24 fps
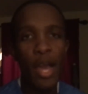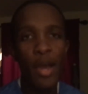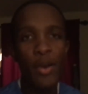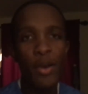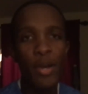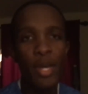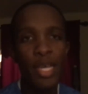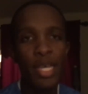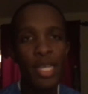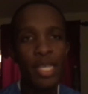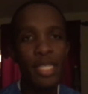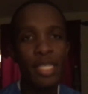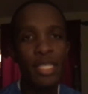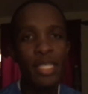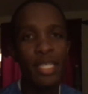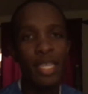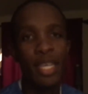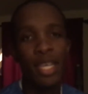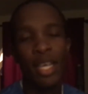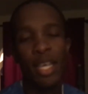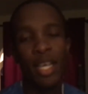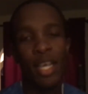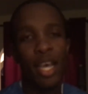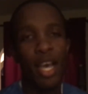always
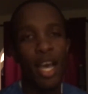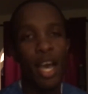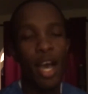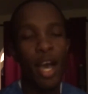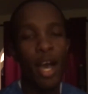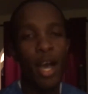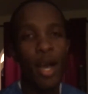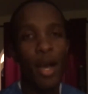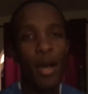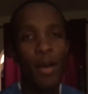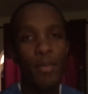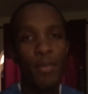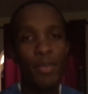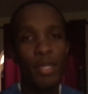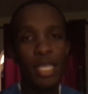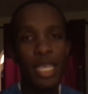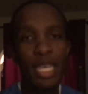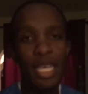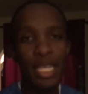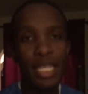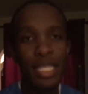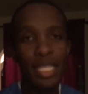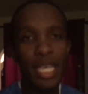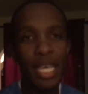
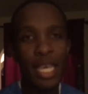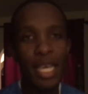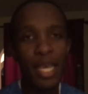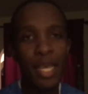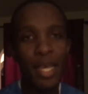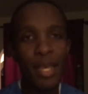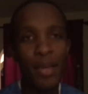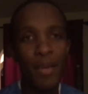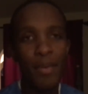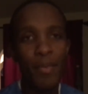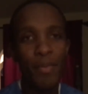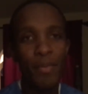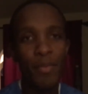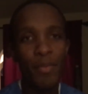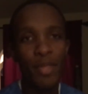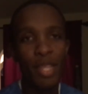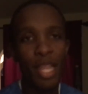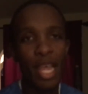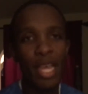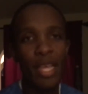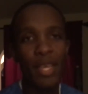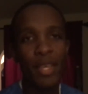tease him,